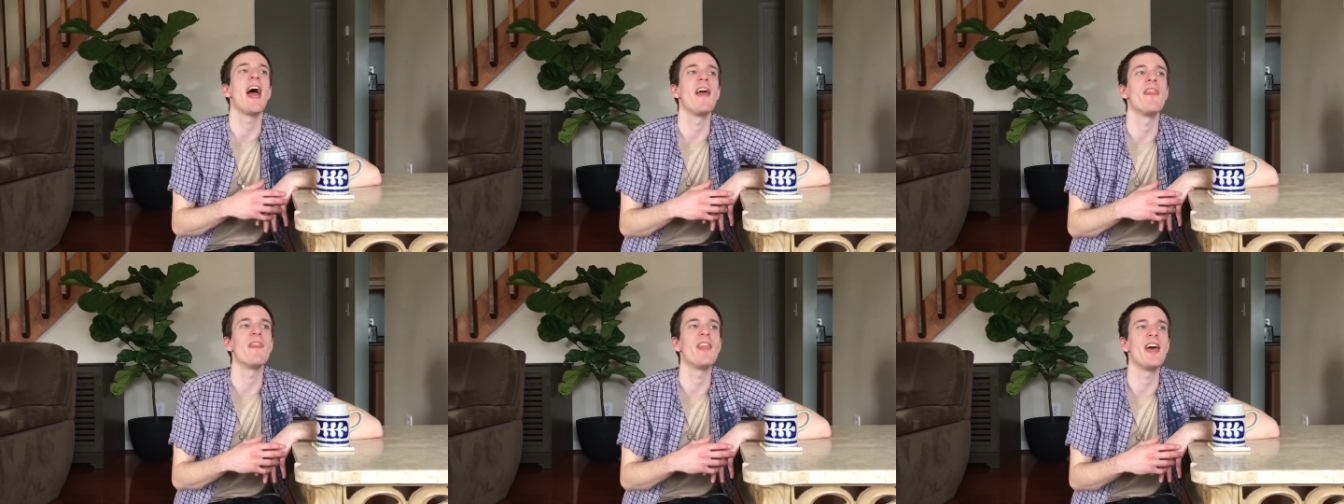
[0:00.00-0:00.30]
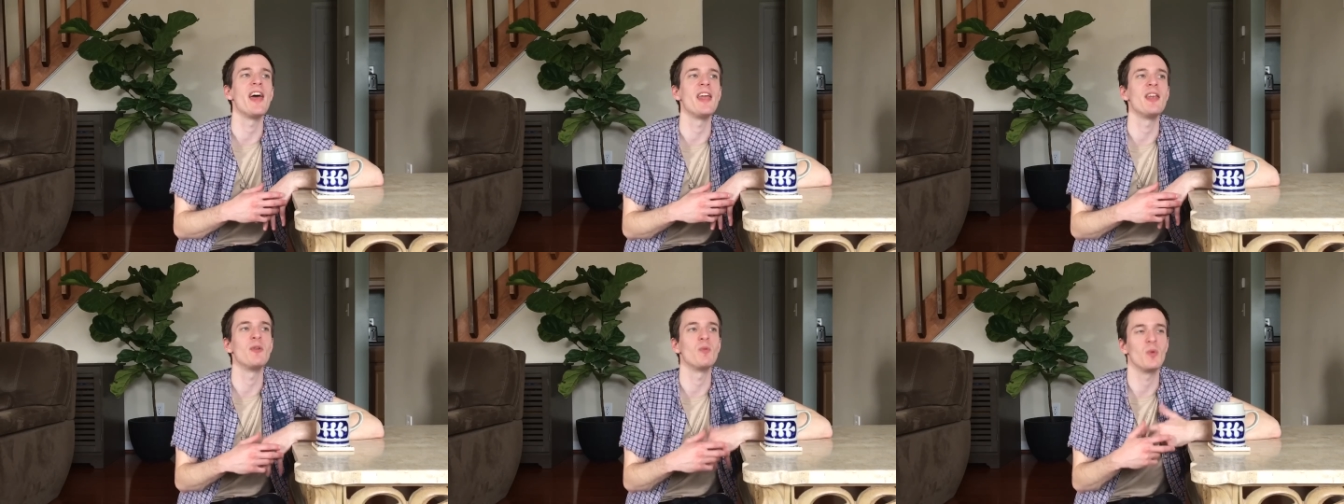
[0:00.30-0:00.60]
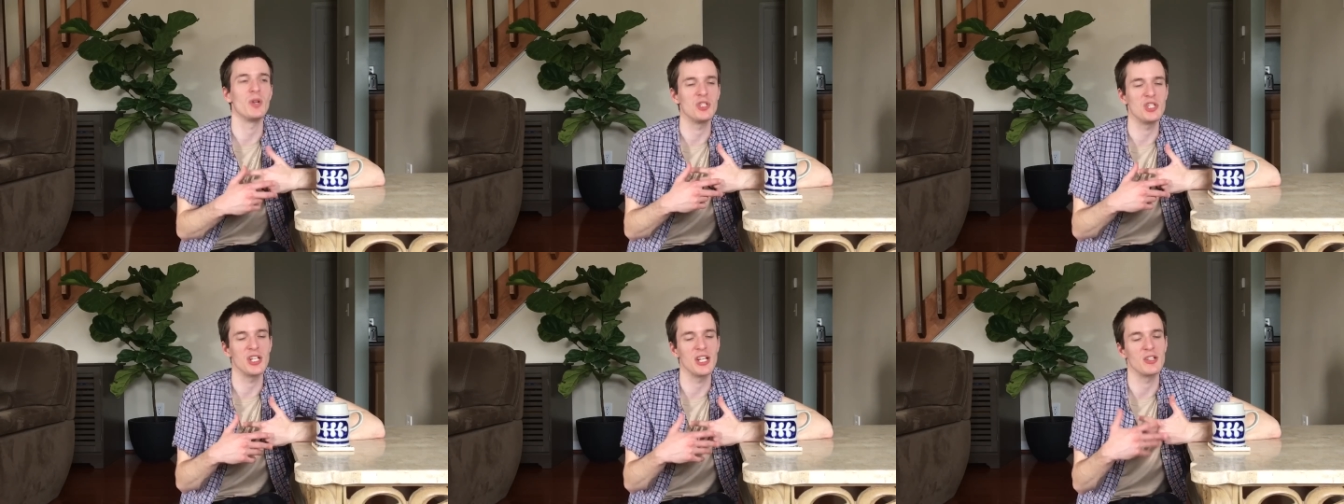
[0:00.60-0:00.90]
and then
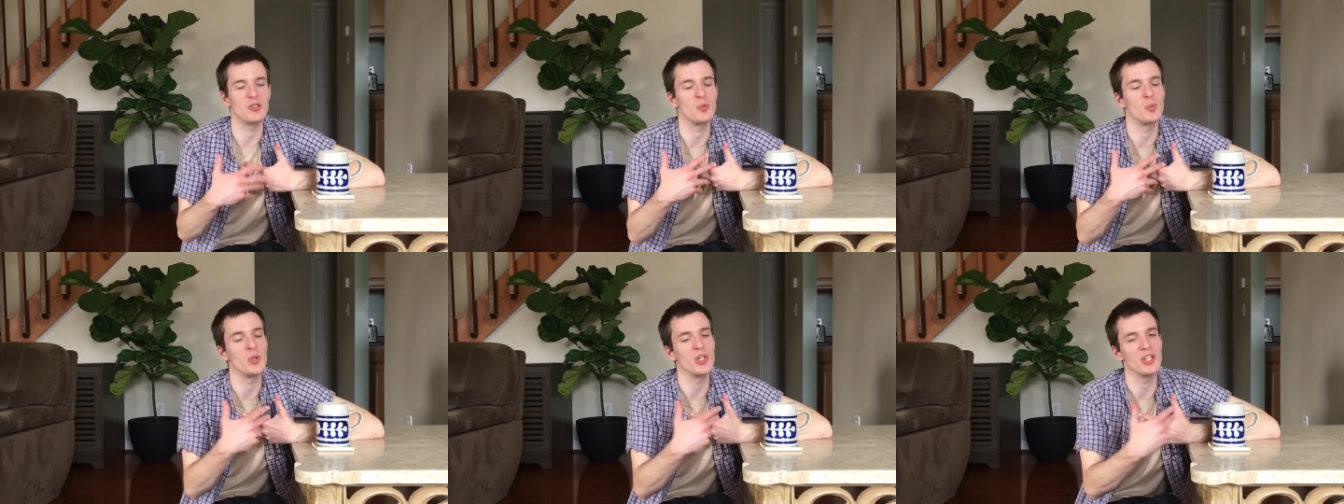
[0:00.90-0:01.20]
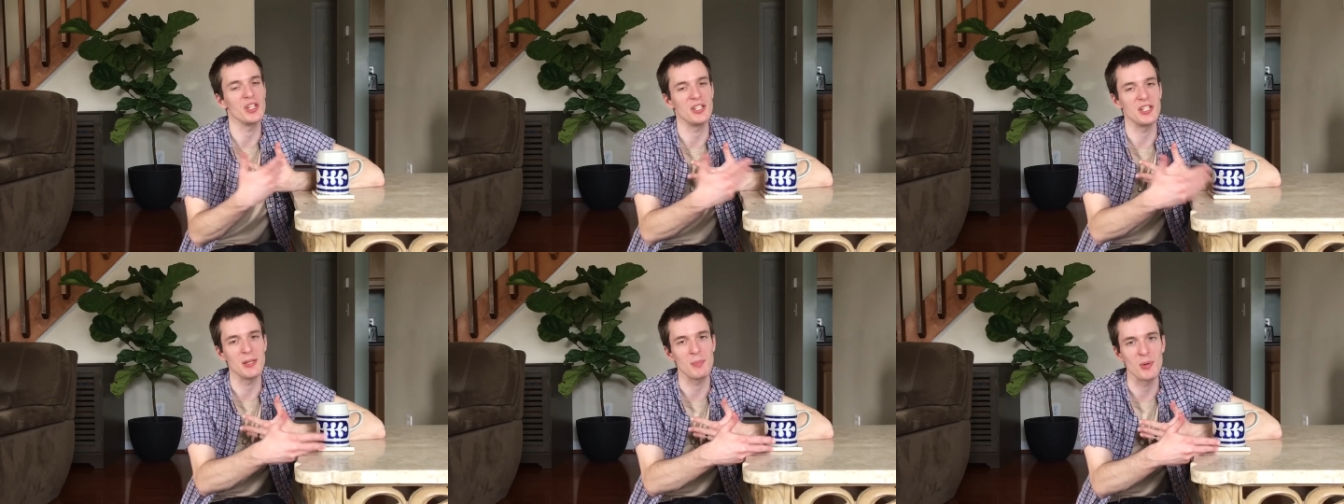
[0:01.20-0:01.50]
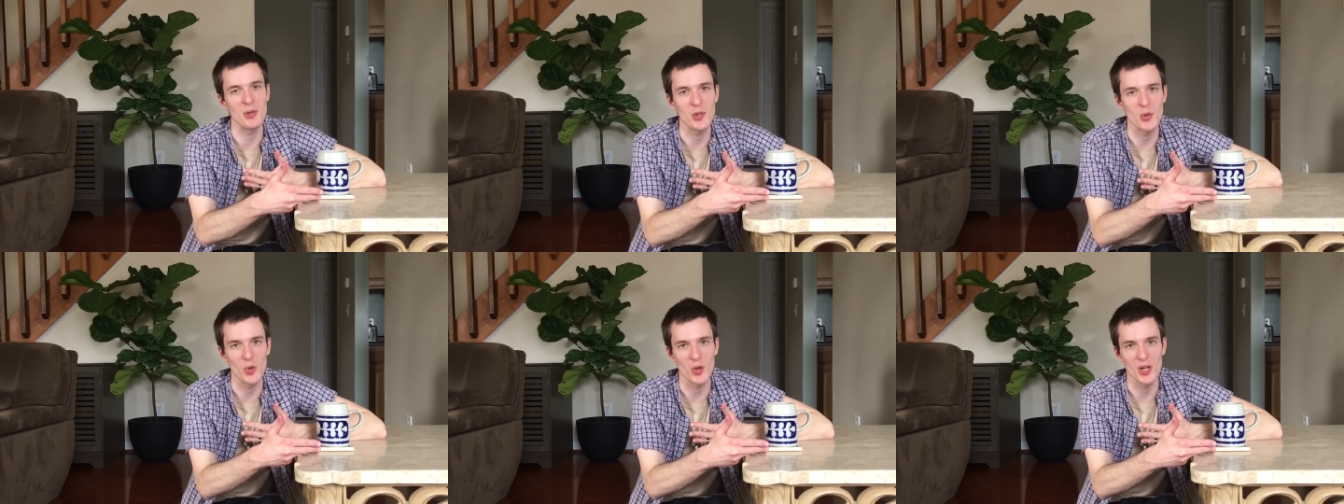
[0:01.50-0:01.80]
when she gets really deep
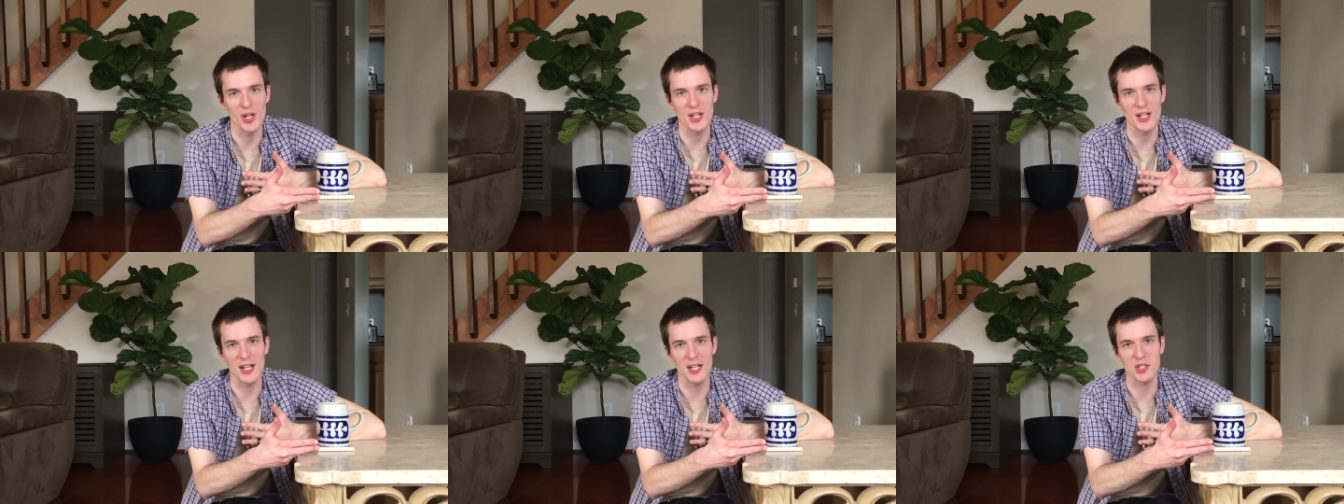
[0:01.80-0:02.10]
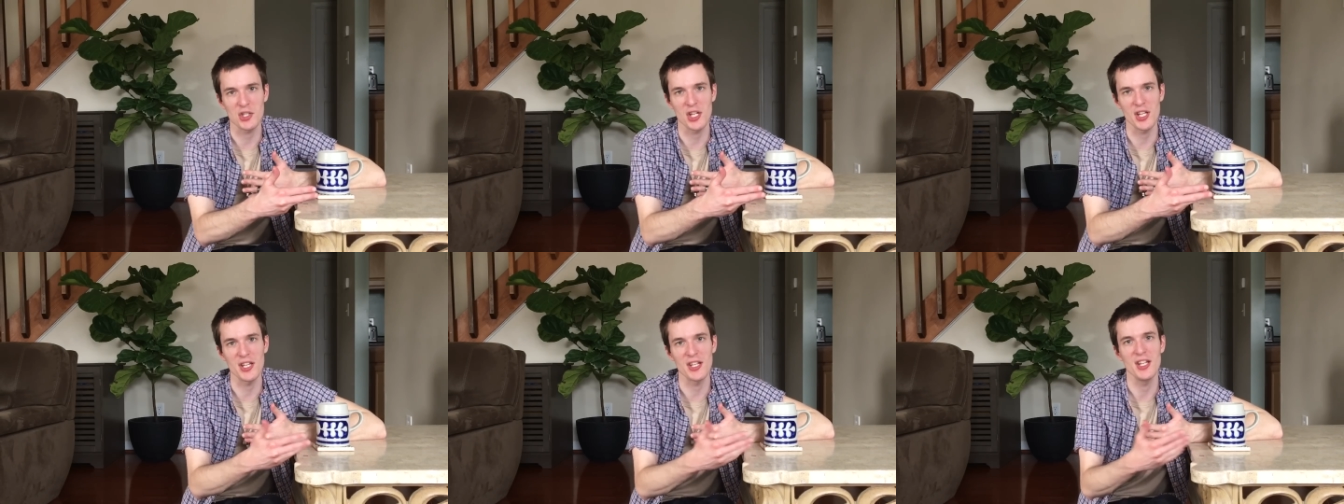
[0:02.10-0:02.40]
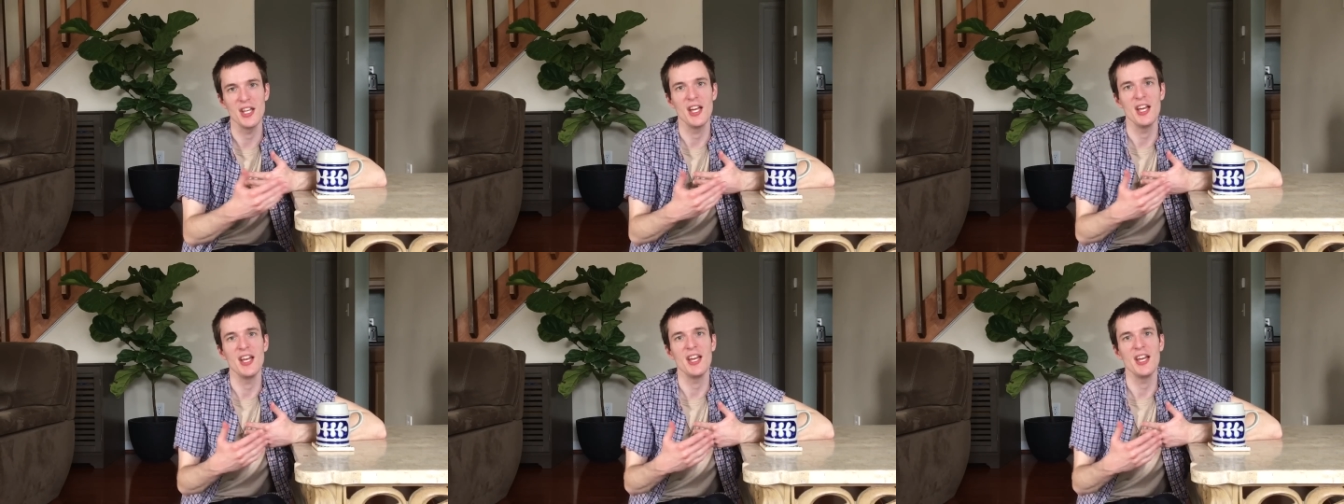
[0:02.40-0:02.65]
into her addiction,